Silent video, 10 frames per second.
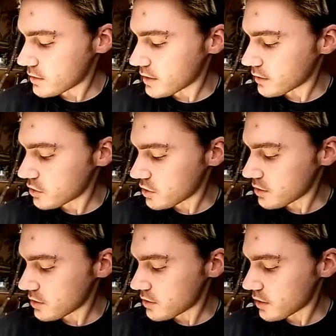
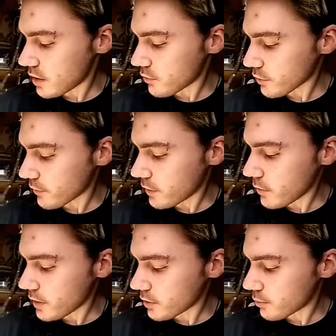Diligence in
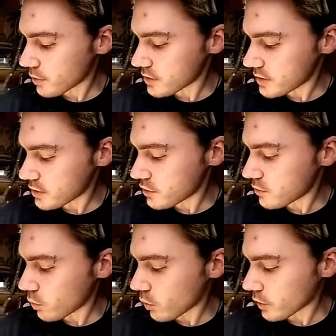reviewing,
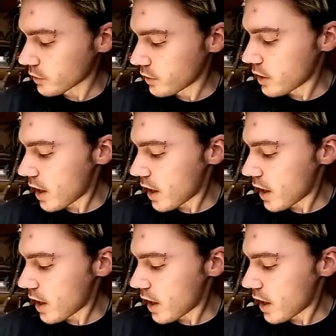precision work,